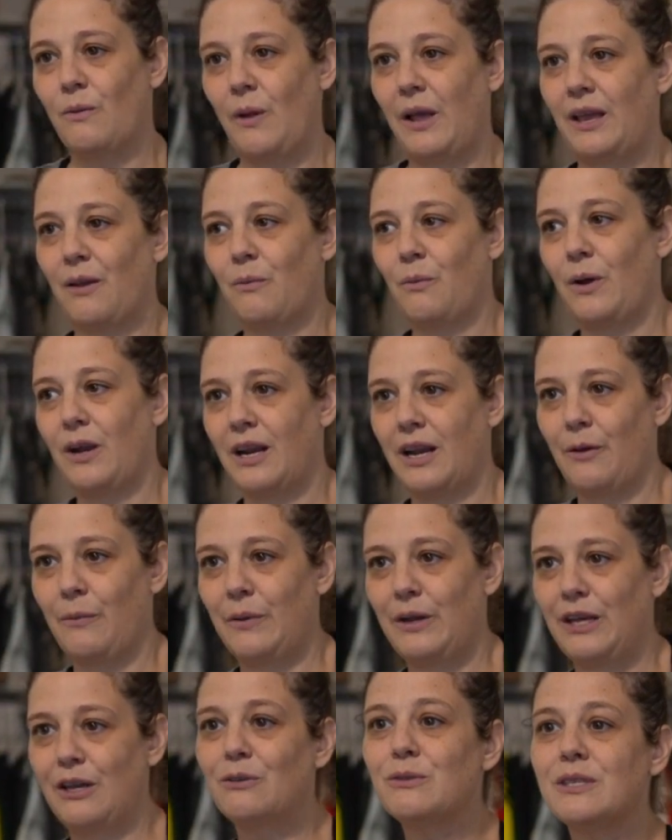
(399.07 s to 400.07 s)
like what
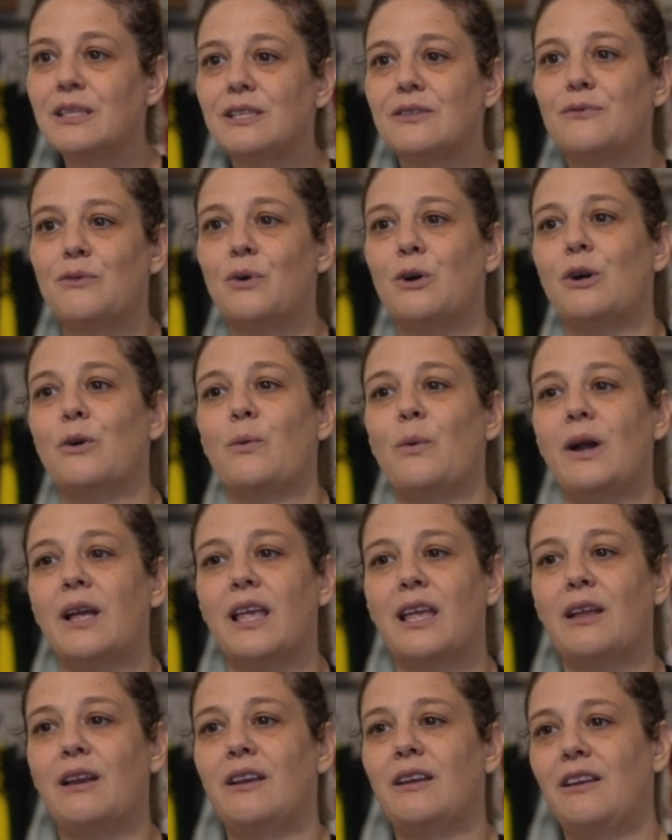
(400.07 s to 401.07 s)
can we use this for, what
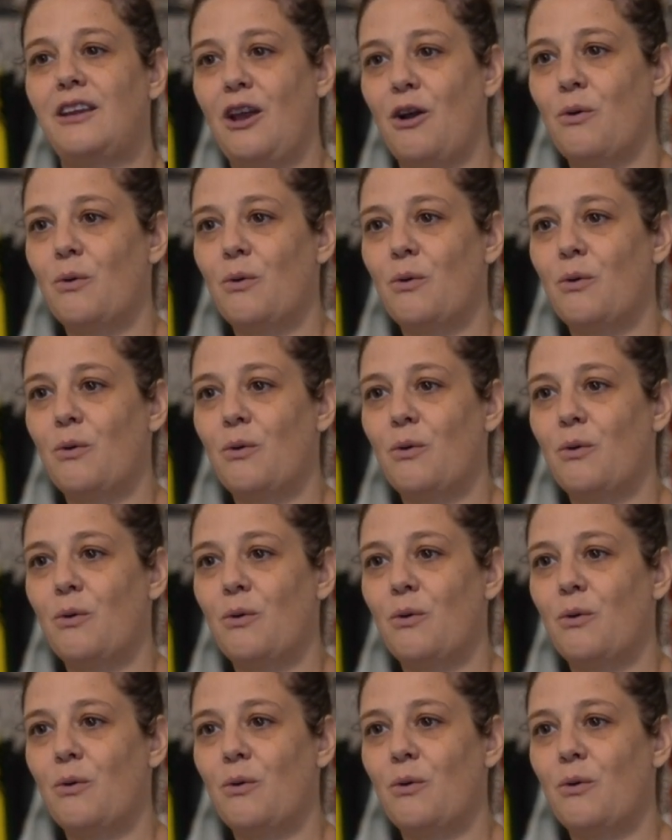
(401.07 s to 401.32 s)
can